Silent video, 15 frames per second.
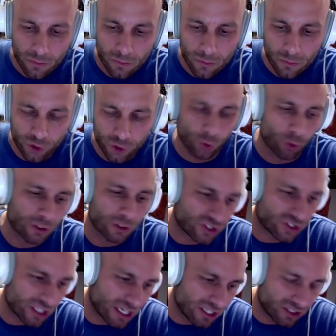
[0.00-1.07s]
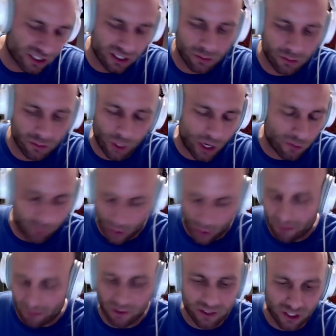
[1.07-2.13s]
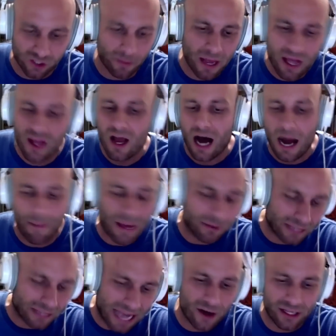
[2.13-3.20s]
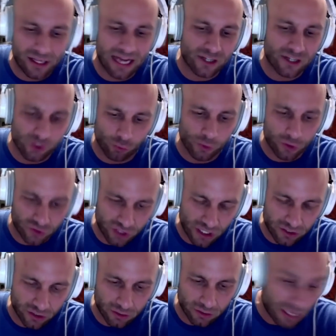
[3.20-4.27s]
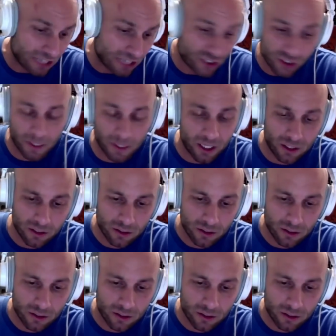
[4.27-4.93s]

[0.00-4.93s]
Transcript: The shortened season, playoffs, whatever. It doesn't matter. I'm not counting that as a real season. That's just me.